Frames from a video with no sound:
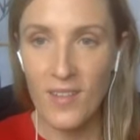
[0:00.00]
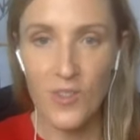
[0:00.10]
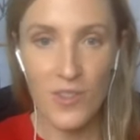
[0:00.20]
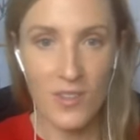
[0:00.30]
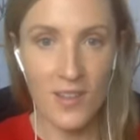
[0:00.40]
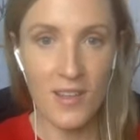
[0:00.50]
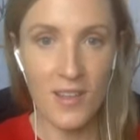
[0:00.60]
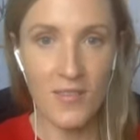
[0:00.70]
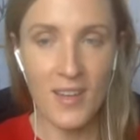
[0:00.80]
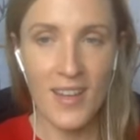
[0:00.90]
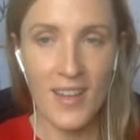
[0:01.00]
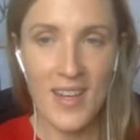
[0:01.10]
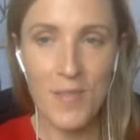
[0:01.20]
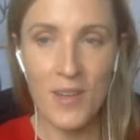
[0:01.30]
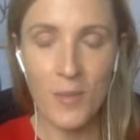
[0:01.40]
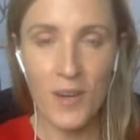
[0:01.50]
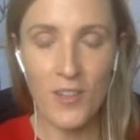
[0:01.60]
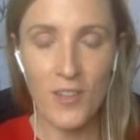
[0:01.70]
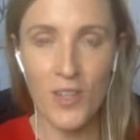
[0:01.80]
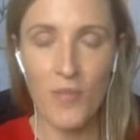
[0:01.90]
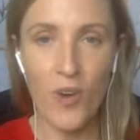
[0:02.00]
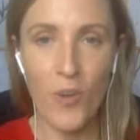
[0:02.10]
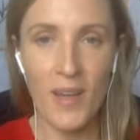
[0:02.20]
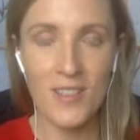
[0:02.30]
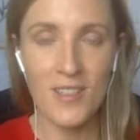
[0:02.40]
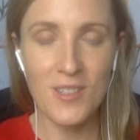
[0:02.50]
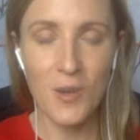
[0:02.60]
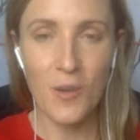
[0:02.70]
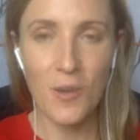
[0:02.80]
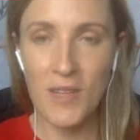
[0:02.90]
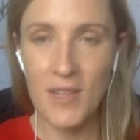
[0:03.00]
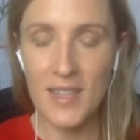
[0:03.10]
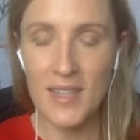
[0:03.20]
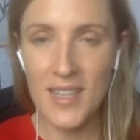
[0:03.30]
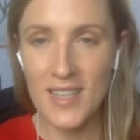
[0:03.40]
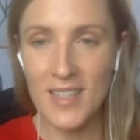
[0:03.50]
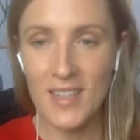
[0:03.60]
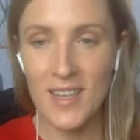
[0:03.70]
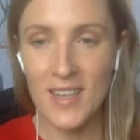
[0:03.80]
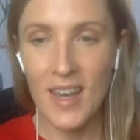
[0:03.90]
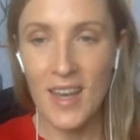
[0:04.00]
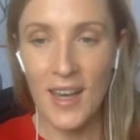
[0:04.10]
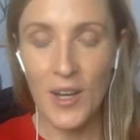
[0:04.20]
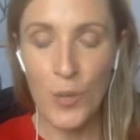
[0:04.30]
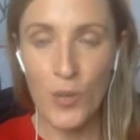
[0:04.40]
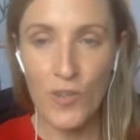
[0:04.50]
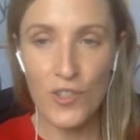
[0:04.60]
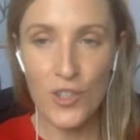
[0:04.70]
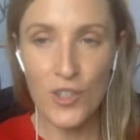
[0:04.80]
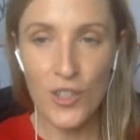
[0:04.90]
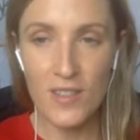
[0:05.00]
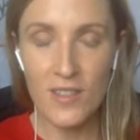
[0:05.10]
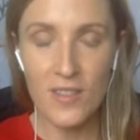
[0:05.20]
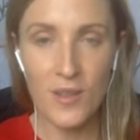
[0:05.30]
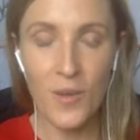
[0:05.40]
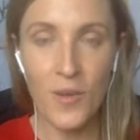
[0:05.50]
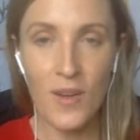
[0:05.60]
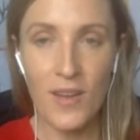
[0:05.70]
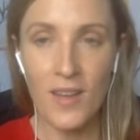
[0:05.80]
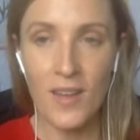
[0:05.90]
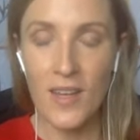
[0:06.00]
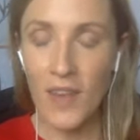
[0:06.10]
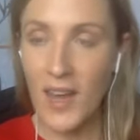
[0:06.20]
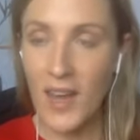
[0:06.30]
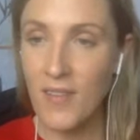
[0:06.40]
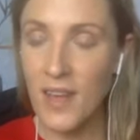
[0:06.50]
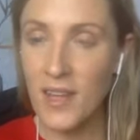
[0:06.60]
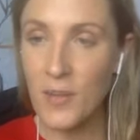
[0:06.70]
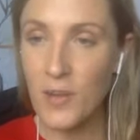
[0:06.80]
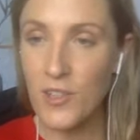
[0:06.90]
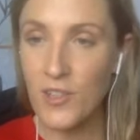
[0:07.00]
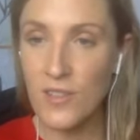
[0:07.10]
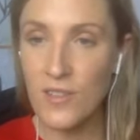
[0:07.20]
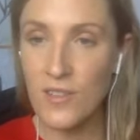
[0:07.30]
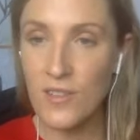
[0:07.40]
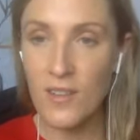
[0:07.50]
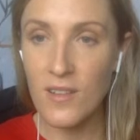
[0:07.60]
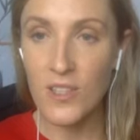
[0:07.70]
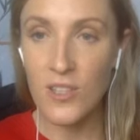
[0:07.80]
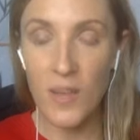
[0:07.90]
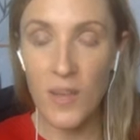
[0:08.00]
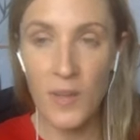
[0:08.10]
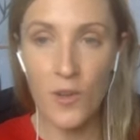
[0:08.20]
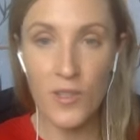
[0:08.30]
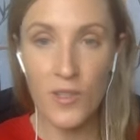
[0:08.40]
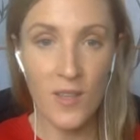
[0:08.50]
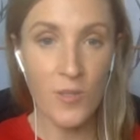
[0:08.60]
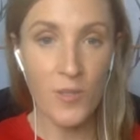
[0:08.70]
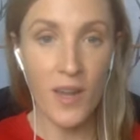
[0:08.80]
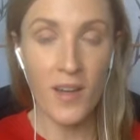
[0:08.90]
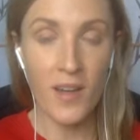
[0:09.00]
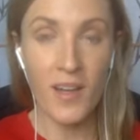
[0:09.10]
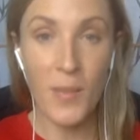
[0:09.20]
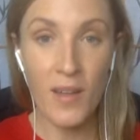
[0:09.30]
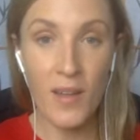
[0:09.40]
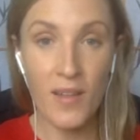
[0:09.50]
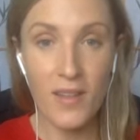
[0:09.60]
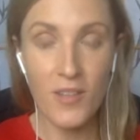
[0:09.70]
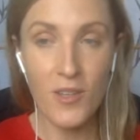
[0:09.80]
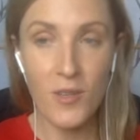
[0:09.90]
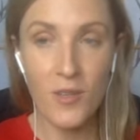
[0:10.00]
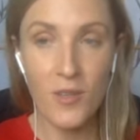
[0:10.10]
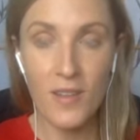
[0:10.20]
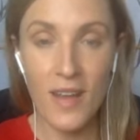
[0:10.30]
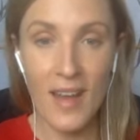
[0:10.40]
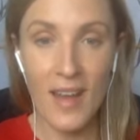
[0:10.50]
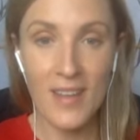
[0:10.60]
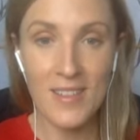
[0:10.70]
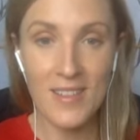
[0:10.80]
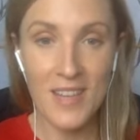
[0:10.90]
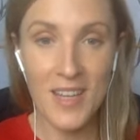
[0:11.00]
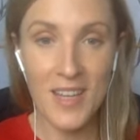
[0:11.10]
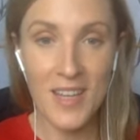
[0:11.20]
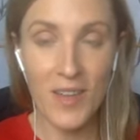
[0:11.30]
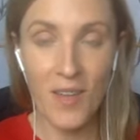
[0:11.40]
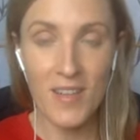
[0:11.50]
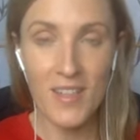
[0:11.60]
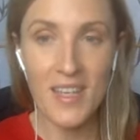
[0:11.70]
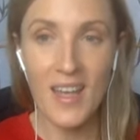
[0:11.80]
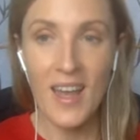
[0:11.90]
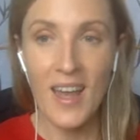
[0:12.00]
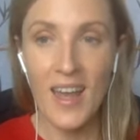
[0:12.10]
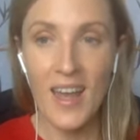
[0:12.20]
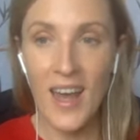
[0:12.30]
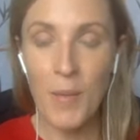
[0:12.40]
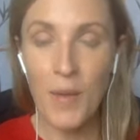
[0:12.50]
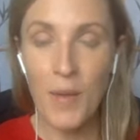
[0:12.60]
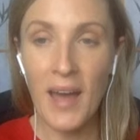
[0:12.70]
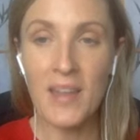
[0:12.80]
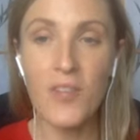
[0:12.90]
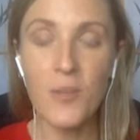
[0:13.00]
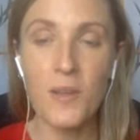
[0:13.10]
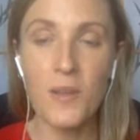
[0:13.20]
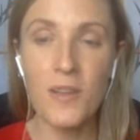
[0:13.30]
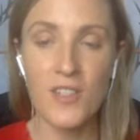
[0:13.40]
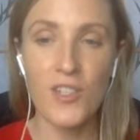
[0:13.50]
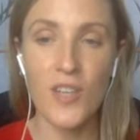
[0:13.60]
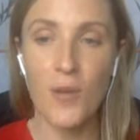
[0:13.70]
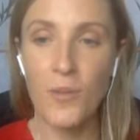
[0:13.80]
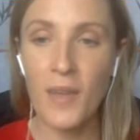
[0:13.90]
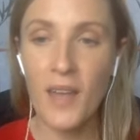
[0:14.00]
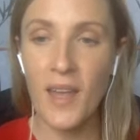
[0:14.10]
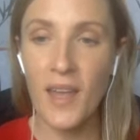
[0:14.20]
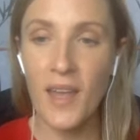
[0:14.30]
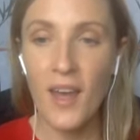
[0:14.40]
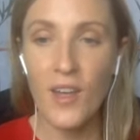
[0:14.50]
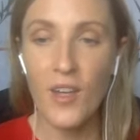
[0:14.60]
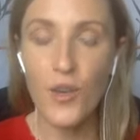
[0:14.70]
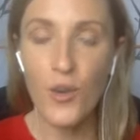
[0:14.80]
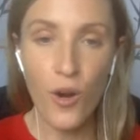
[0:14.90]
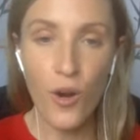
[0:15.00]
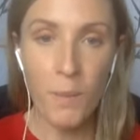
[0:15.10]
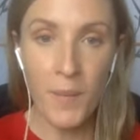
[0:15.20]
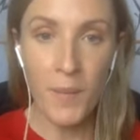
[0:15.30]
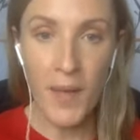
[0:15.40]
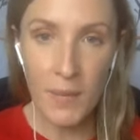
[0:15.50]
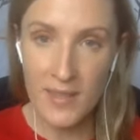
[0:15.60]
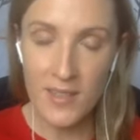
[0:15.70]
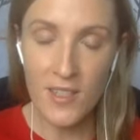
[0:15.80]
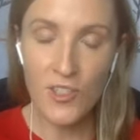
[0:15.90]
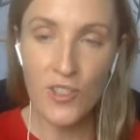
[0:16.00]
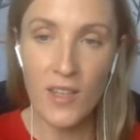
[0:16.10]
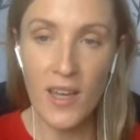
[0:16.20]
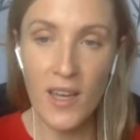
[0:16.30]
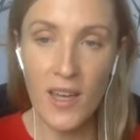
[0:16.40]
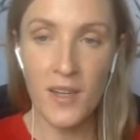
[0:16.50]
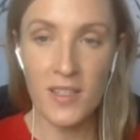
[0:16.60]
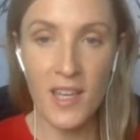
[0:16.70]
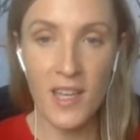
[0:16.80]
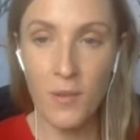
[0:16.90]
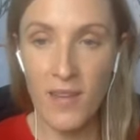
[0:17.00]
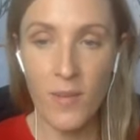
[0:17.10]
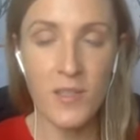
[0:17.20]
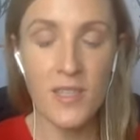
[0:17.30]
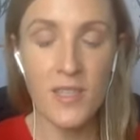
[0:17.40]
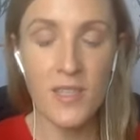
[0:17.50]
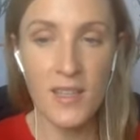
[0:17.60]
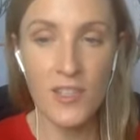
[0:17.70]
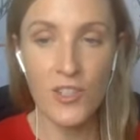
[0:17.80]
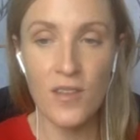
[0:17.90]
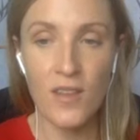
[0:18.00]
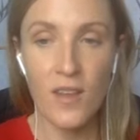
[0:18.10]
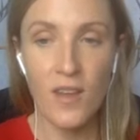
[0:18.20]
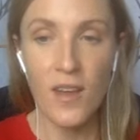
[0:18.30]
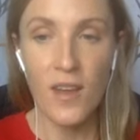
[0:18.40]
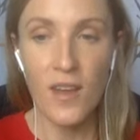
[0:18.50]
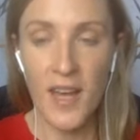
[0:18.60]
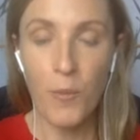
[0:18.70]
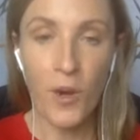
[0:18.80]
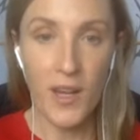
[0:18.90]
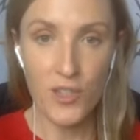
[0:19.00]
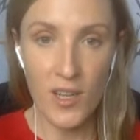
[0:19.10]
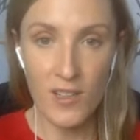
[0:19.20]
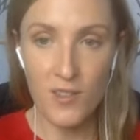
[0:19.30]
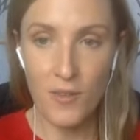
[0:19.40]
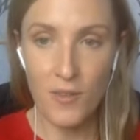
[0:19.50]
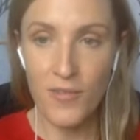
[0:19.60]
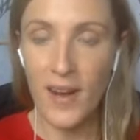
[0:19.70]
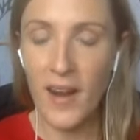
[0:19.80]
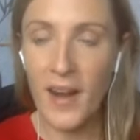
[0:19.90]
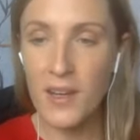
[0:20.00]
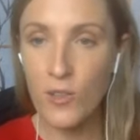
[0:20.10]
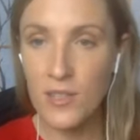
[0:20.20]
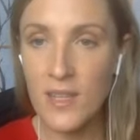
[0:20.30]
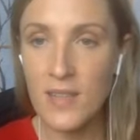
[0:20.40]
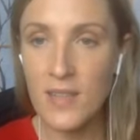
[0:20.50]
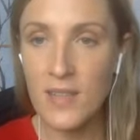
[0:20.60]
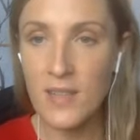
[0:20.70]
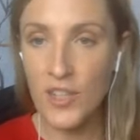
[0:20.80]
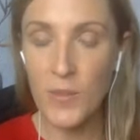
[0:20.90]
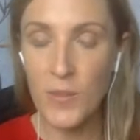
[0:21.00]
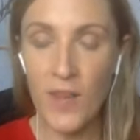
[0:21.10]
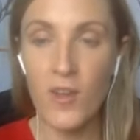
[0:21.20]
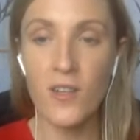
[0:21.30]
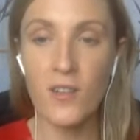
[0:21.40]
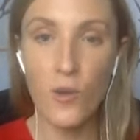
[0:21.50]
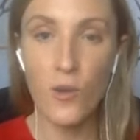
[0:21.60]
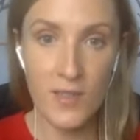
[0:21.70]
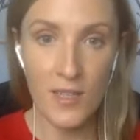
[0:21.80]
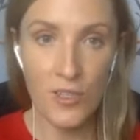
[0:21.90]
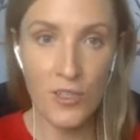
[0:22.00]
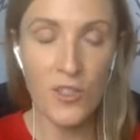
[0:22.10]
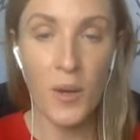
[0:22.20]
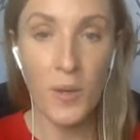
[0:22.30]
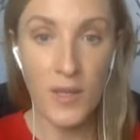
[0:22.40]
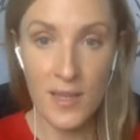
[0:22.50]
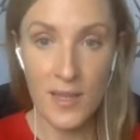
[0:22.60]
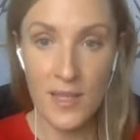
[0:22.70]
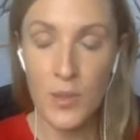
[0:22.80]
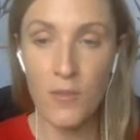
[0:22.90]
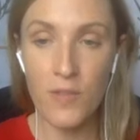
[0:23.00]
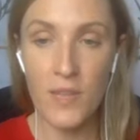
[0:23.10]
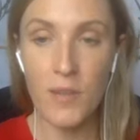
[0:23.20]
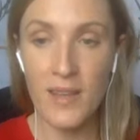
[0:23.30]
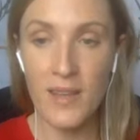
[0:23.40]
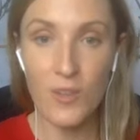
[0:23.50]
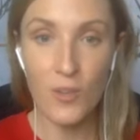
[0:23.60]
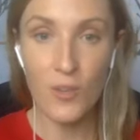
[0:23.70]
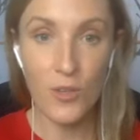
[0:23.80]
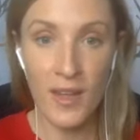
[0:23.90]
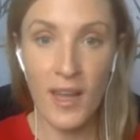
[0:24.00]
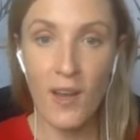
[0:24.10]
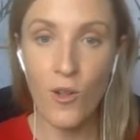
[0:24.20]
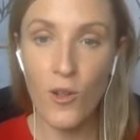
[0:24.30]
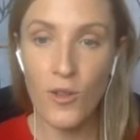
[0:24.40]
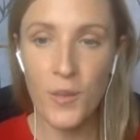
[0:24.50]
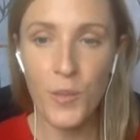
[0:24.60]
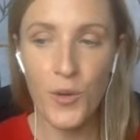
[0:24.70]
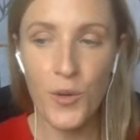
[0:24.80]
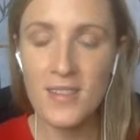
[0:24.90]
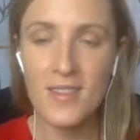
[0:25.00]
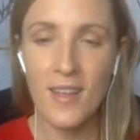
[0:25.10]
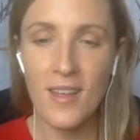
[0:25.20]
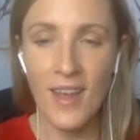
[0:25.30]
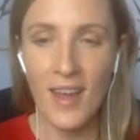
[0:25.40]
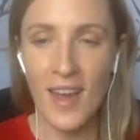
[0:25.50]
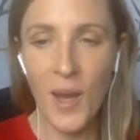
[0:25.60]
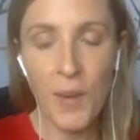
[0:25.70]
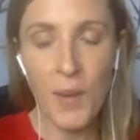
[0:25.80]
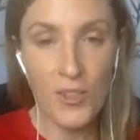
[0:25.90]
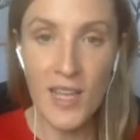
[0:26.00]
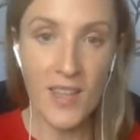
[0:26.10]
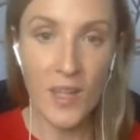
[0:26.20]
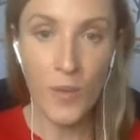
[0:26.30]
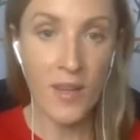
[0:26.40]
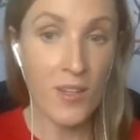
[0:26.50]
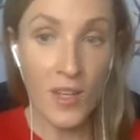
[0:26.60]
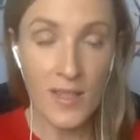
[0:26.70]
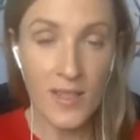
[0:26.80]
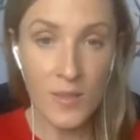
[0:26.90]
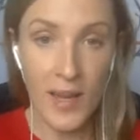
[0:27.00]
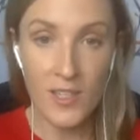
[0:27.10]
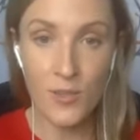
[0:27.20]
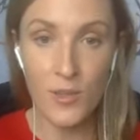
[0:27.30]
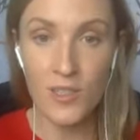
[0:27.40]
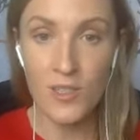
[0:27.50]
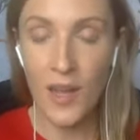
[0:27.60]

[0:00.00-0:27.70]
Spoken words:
do this live in a workshop format. So I'm really excited and I hope you've enjoyed. So if you have any questions, do let me know. Send them to me on an email if you can't think of anything already. And if you would like to share with me your main message that you're going to take away from today's session, what I've shared so far. I know Denise and James, you haven't heard the whole session, so I will send you out the replay so you can get all the points and just take them in. And you can listen back to it